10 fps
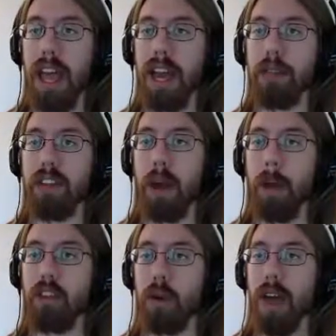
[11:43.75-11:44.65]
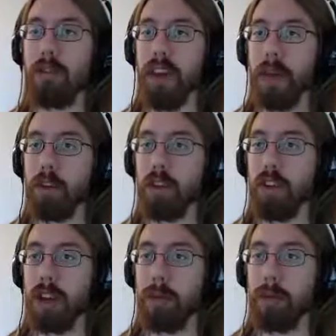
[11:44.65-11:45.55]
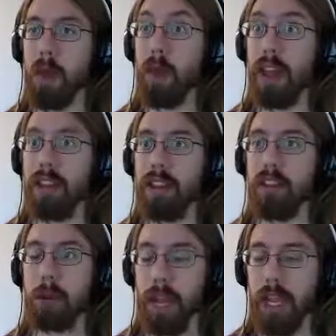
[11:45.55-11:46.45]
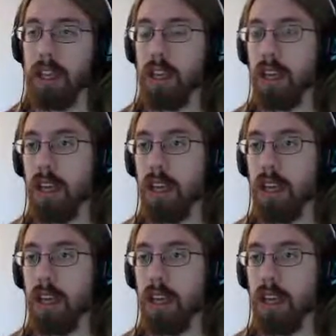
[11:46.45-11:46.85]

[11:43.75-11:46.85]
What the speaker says: and every time I do have time to stream, well, like, this week,